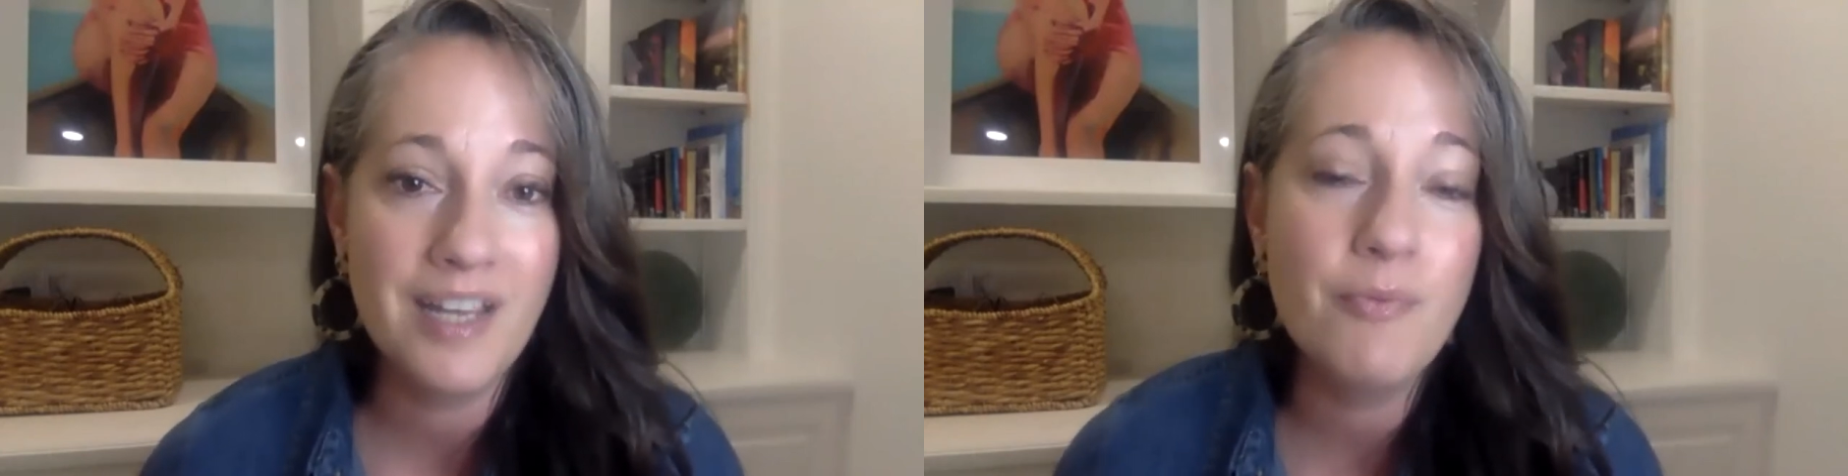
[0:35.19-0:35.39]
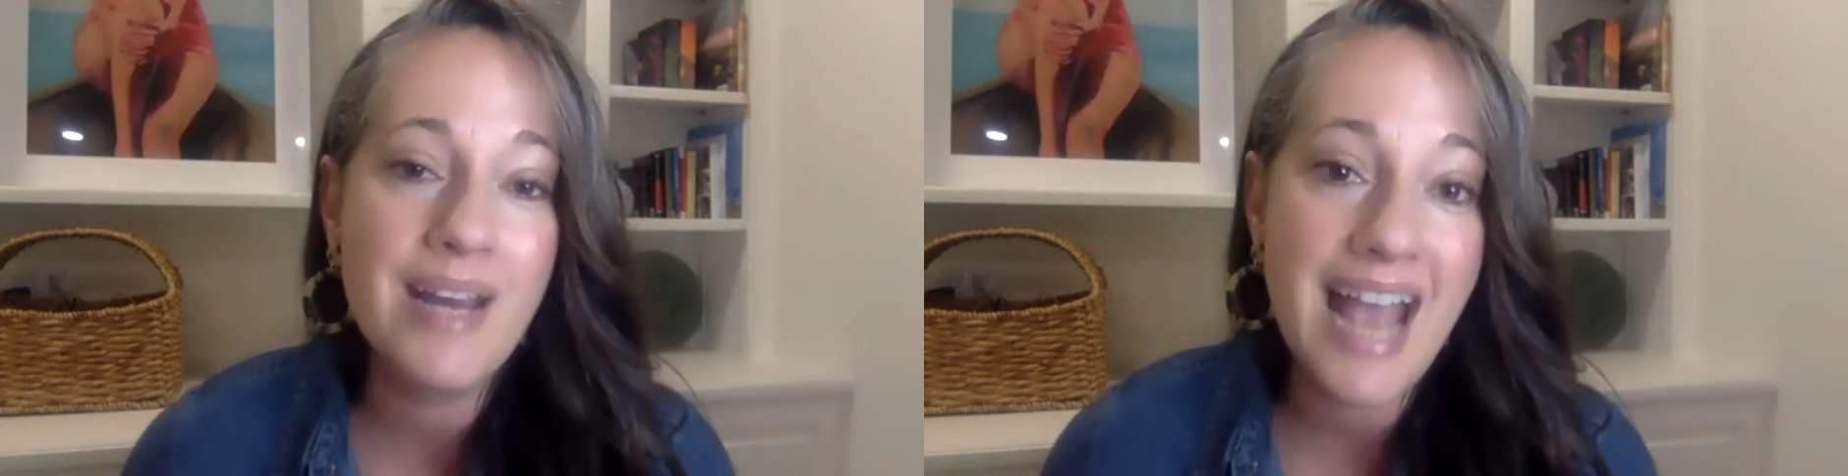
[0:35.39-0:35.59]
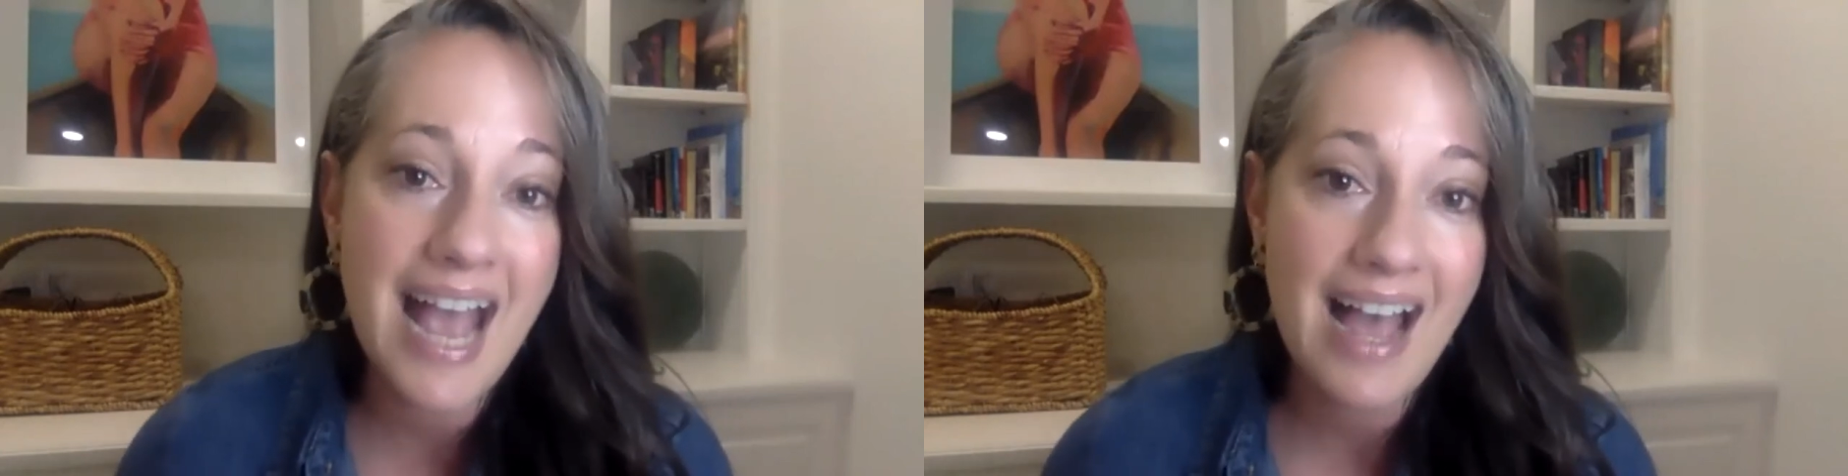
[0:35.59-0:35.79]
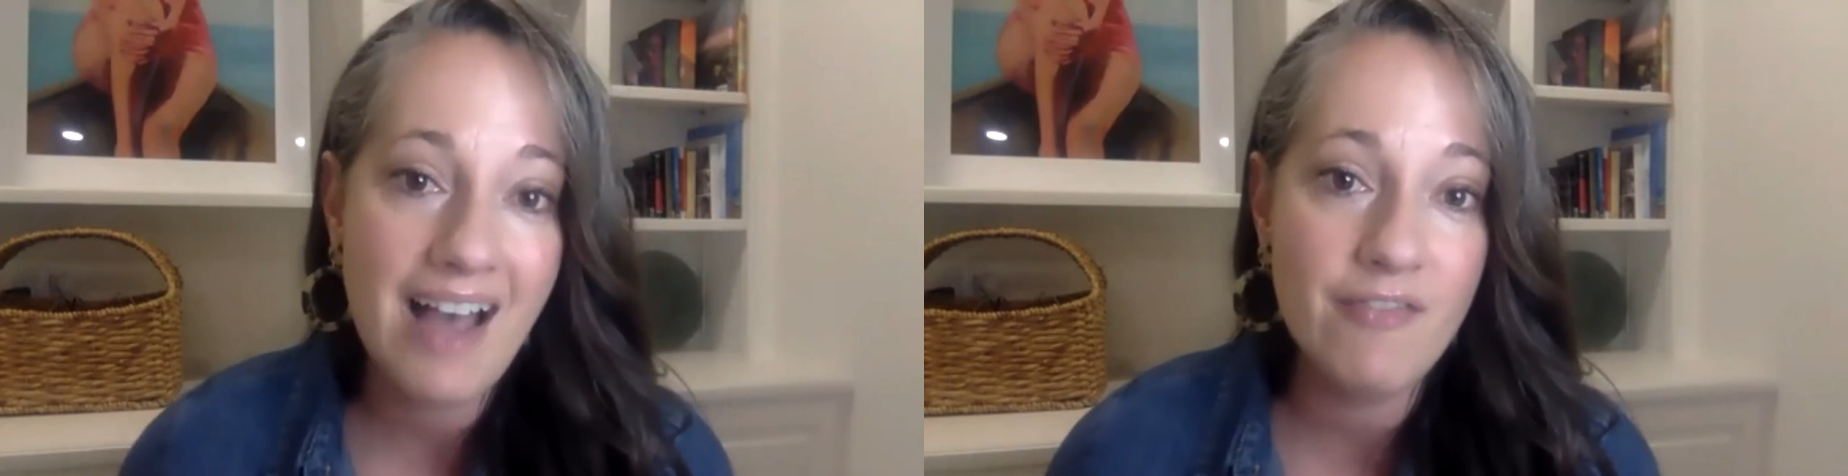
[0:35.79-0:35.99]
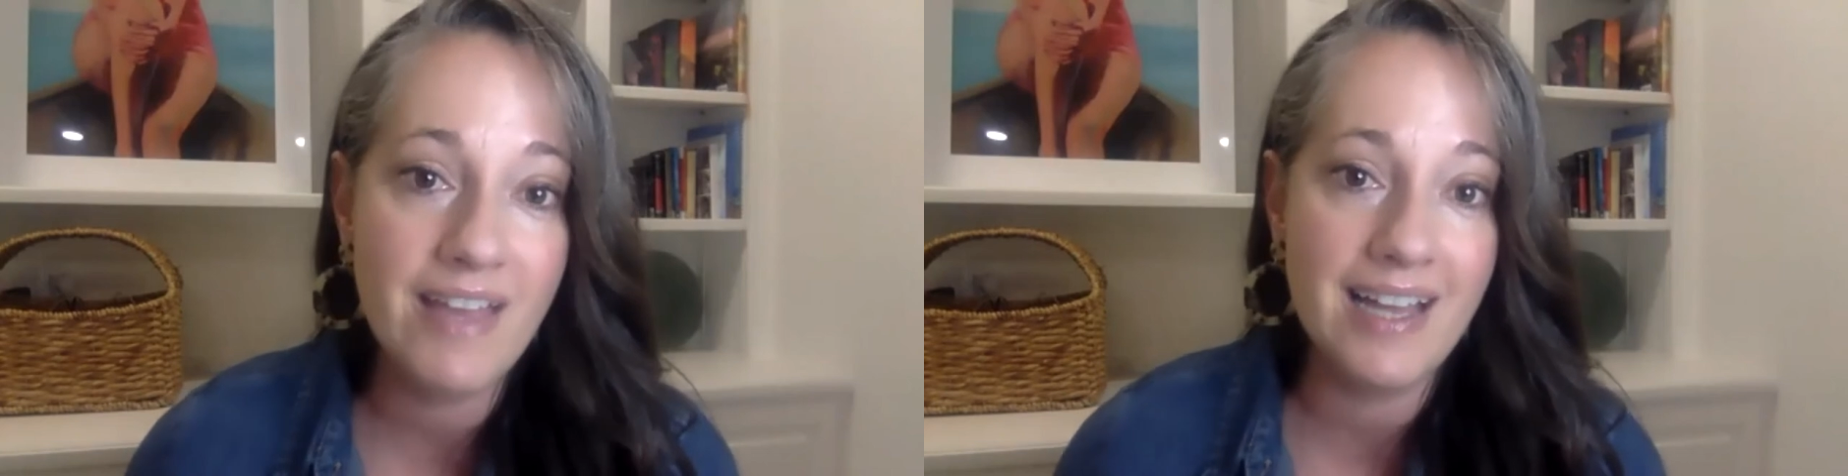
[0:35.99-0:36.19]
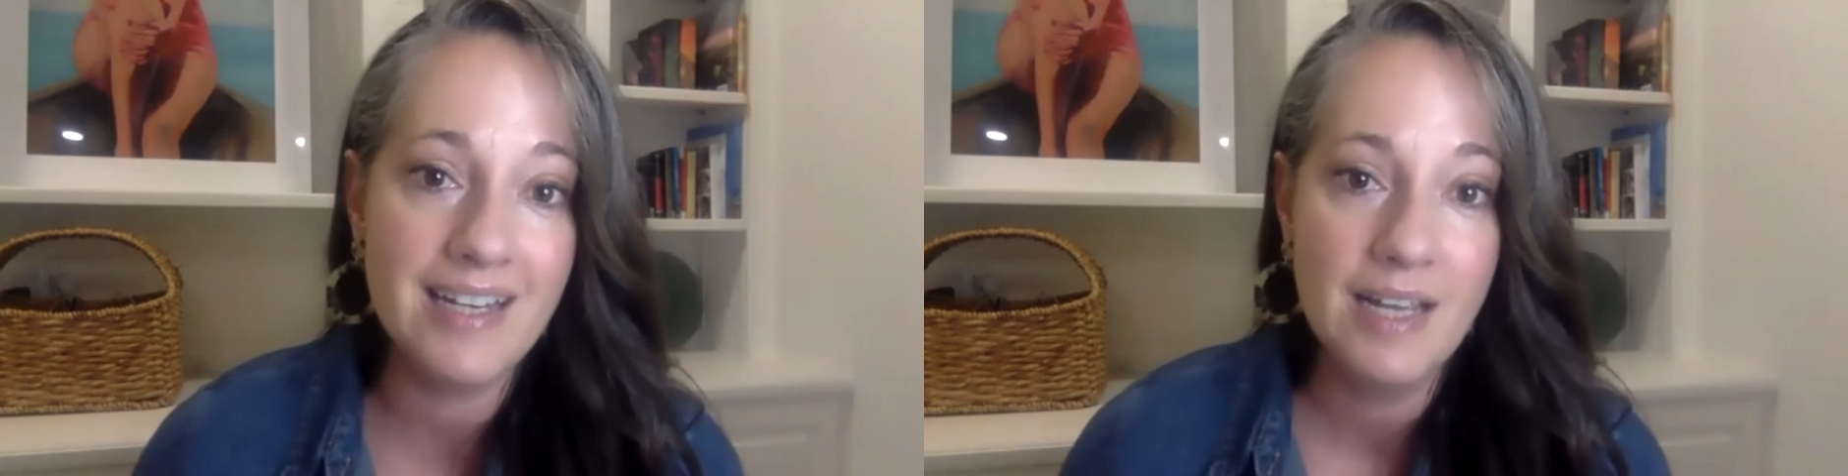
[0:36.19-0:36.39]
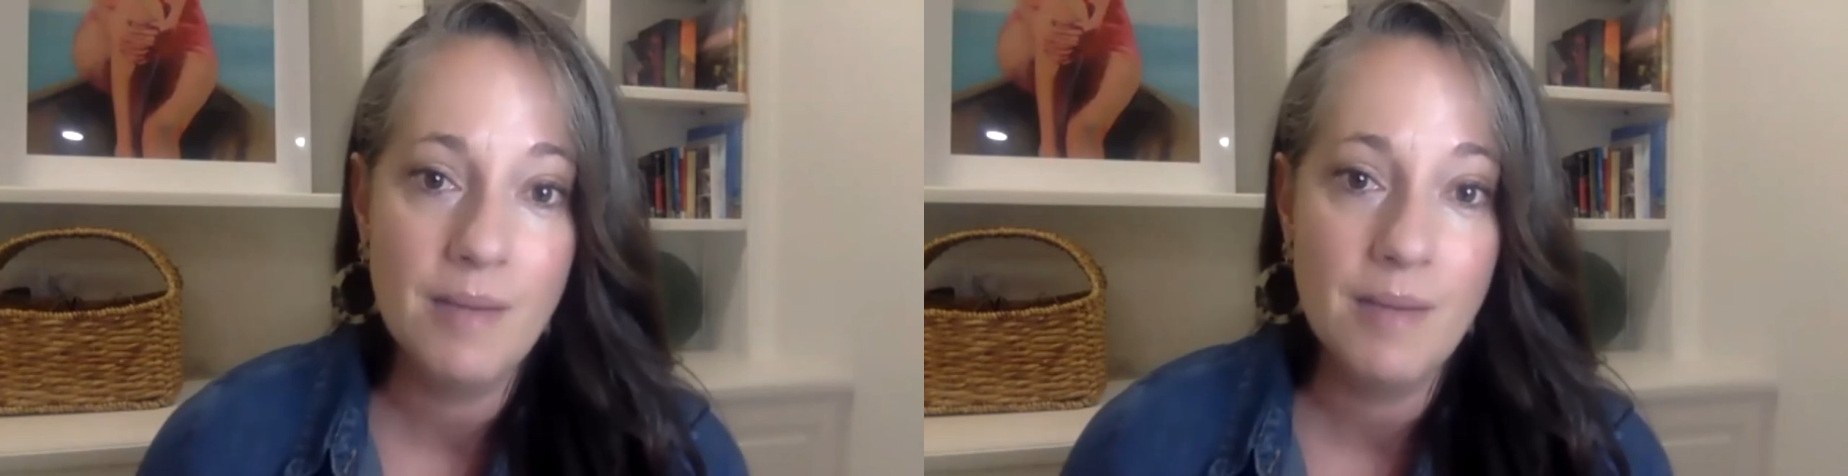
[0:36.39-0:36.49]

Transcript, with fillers: if we have that